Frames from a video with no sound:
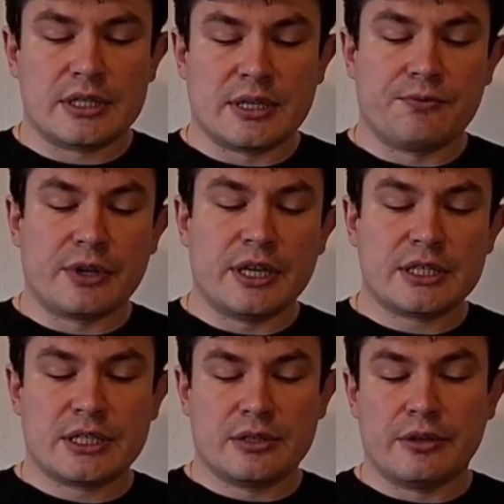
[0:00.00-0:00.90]
threats,
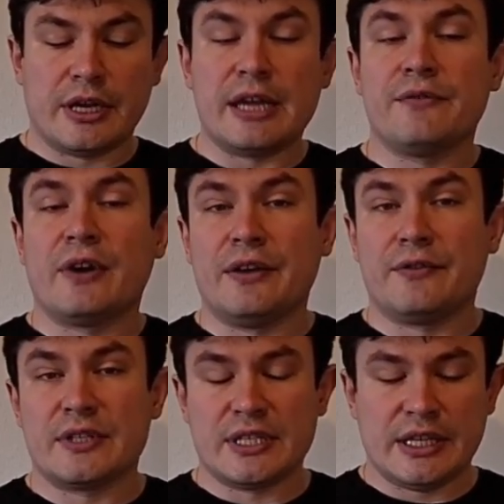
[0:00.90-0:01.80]
so a5
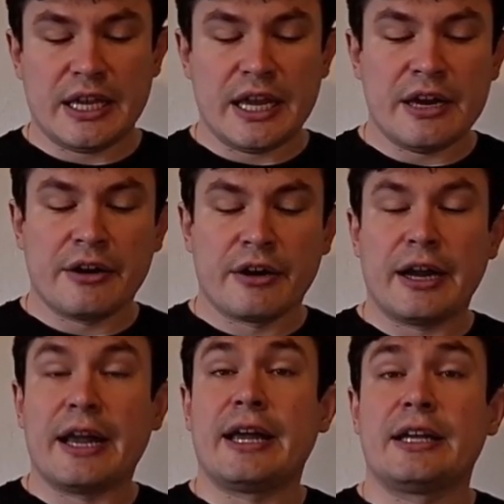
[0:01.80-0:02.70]
is in the air,
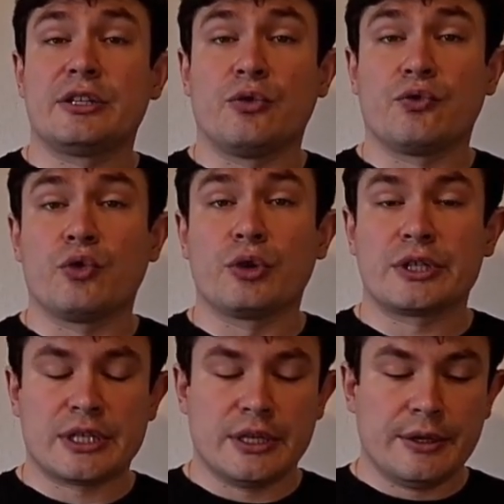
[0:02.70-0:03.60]
and of
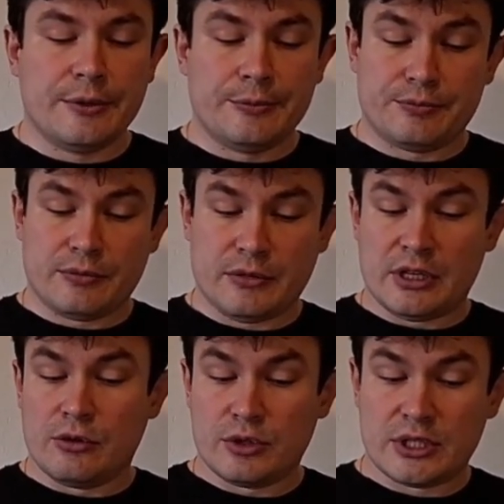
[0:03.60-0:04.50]
course it
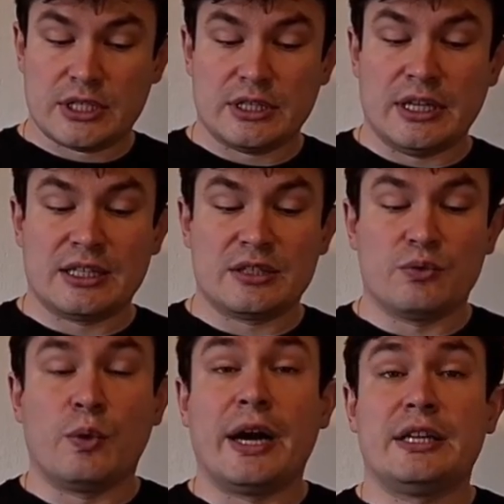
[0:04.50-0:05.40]
looks that
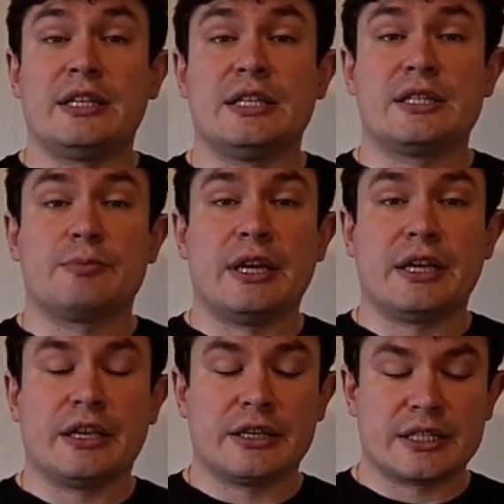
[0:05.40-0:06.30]
white is
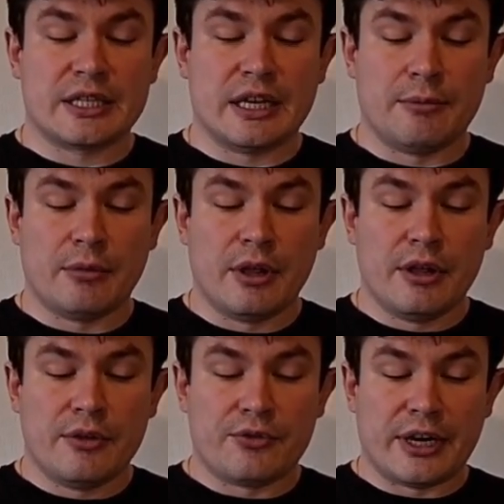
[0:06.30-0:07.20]
making some
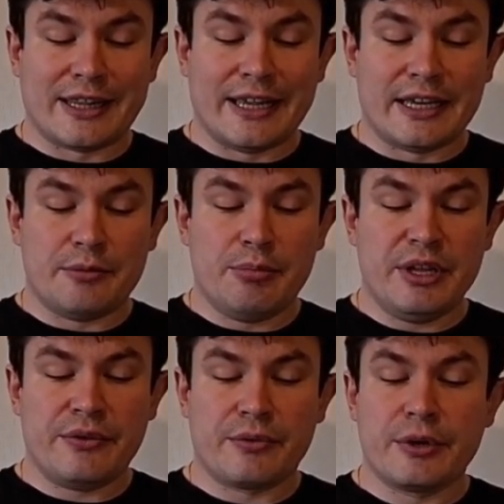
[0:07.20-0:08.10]
threat like
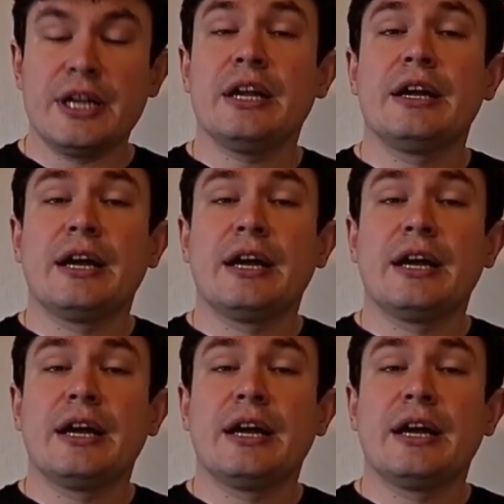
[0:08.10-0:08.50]
b3.